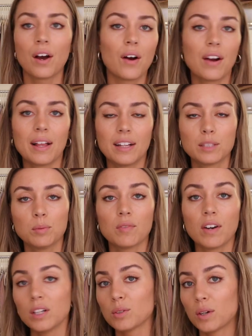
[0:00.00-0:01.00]
All right, let's move
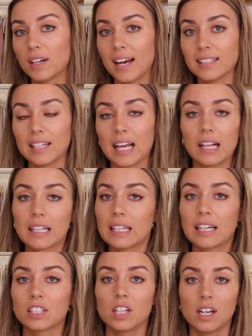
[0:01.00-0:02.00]
on to our Nasty Gal
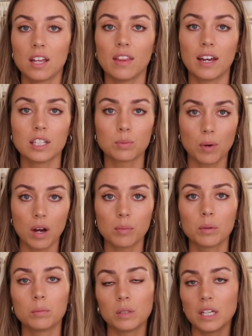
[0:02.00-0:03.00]
collection. That is
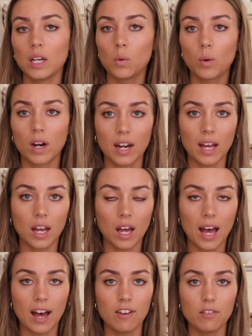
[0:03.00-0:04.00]
probably where I
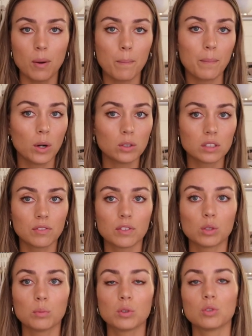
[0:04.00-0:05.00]
have most of the
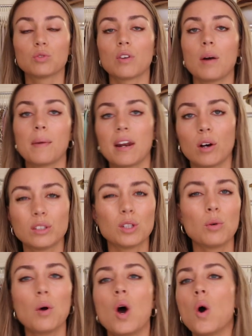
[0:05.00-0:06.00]
swimsuits from and
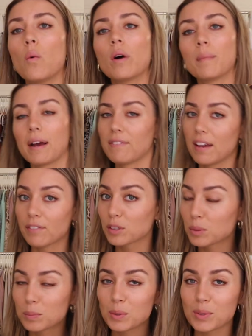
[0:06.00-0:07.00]
also where my favorite
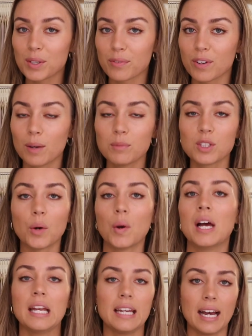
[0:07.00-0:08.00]
swimsuits are from. So
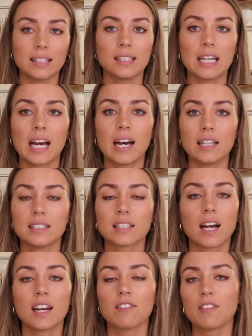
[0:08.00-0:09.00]
Nasty Gal is
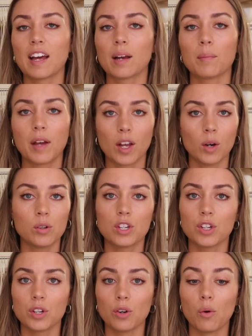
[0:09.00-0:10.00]
kind of like my
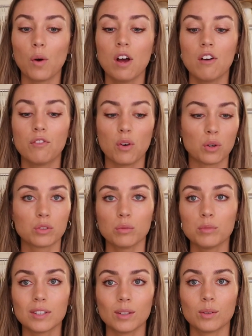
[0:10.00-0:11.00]
go-to for
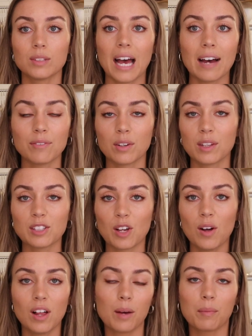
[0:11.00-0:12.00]
swimsuits. After this
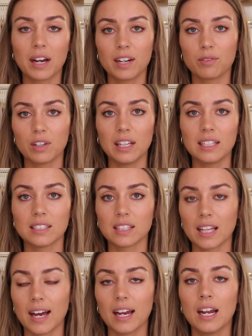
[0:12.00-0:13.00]
haul, I'm kind of realizing
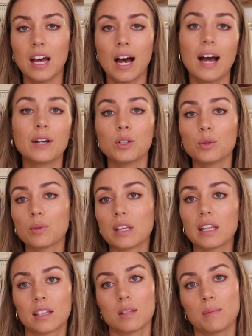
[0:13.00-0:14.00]
that. I do
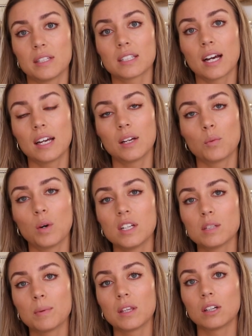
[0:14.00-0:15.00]
really like the Missguided
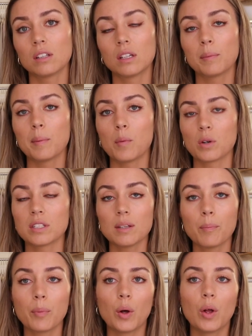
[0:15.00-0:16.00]
ones, but they're a little bit more
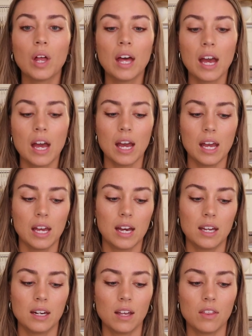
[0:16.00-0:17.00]
simple.
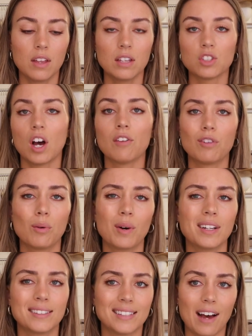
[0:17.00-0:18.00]
And these awful
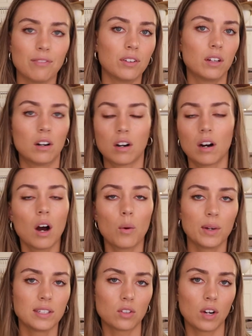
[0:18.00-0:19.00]
ones, Zaful, are
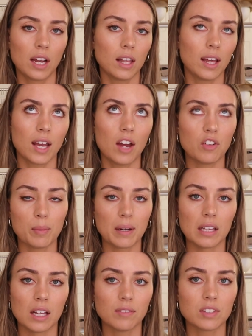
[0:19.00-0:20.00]
always great. Like
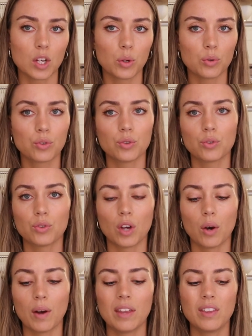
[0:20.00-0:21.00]
everybody loves those.
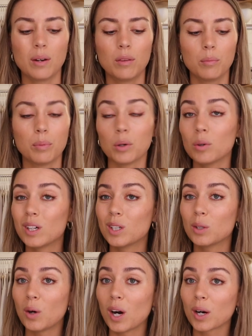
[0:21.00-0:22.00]
So, and then the
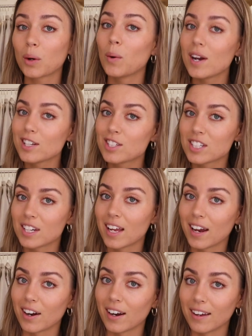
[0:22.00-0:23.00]
Boohoo are
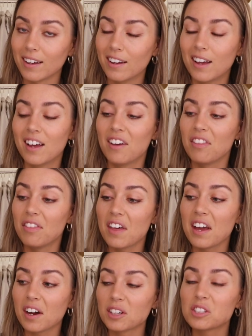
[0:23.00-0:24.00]
questionary.
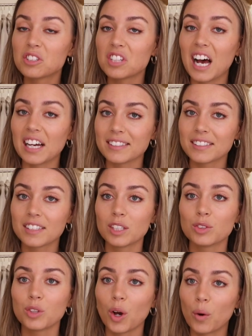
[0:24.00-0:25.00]
They are sus,
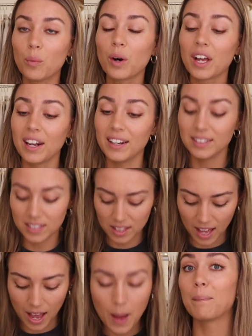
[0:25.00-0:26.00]
so we'll get into
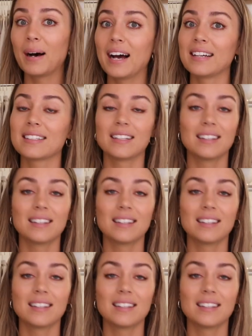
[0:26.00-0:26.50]
that. But